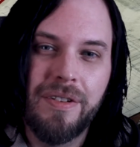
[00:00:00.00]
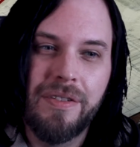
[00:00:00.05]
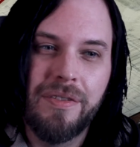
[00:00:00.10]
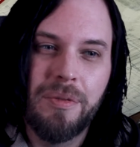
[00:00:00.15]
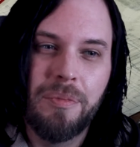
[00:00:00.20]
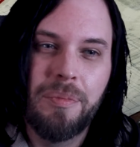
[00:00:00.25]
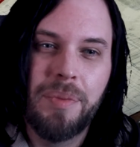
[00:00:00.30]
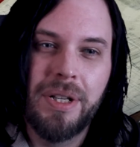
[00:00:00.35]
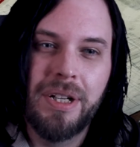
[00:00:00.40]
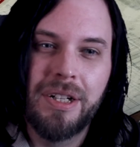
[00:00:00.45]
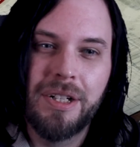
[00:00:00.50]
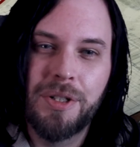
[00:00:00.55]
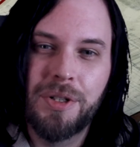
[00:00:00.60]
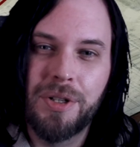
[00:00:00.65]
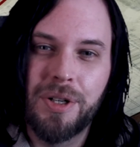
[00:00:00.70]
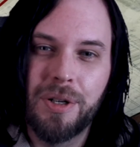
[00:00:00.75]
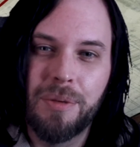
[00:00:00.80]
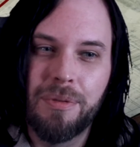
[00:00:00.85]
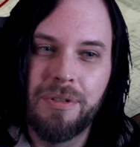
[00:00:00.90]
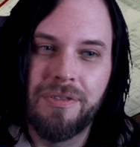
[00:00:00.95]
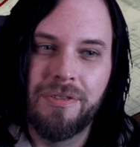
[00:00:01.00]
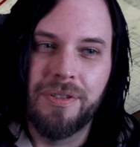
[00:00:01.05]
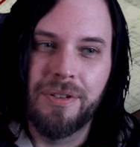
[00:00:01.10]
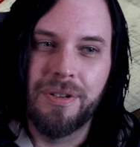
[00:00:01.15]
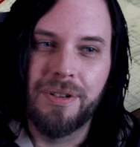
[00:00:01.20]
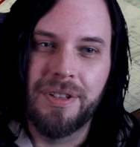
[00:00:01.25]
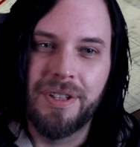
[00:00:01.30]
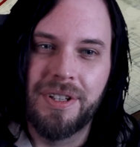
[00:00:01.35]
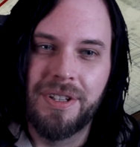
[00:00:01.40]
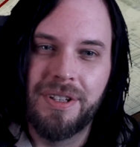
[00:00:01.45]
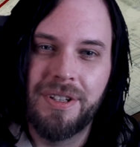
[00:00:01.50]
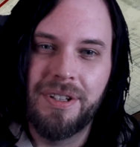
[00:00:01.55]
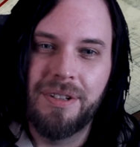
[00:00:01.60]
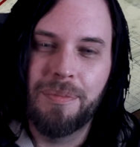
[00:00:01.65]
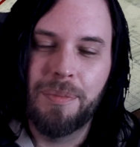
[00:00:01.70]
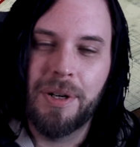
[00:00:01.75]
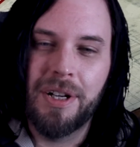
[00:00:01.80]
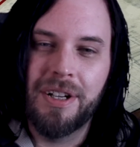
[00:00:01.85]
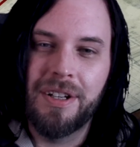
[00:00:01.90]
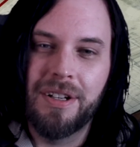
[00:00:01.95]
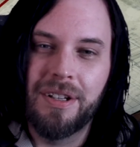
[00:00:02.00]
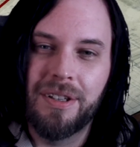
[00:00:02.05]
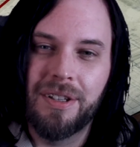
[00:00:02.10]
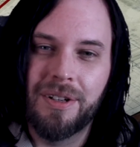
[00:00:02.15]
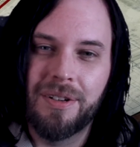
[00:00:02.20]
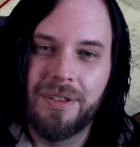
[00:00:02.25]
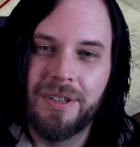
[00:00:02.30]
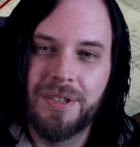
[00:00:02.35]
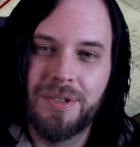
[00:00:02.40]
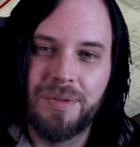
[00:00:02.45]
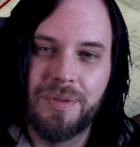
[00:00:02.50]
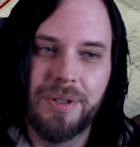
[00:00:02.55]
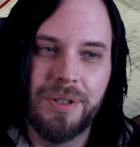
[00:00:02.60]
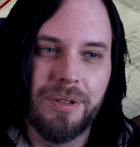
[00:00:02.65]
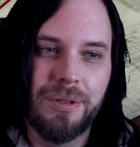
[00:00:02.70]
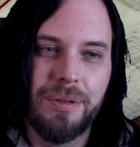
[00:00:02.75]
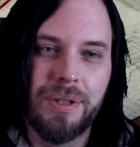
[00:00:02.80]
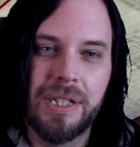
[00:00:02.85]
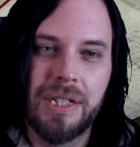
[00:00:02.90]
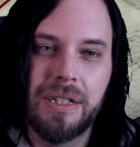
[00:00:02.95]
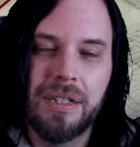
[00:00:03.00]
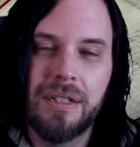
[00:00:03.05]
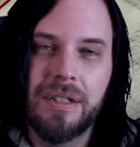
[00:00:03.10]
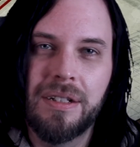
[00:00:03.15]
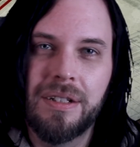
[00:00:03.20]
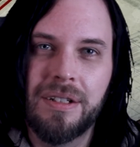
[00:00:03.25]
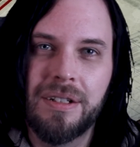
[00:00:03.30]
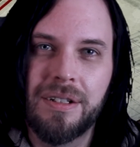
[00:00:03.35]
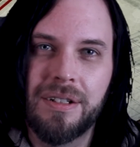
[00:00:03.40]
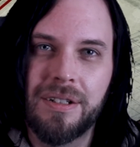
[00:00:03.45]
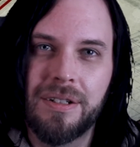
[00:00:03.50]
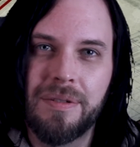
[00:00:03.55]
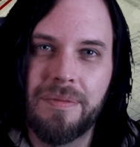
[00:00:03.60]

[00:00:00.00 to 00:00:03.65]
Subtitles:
If you've ever been in a show before, then you probably had to learn this real quick,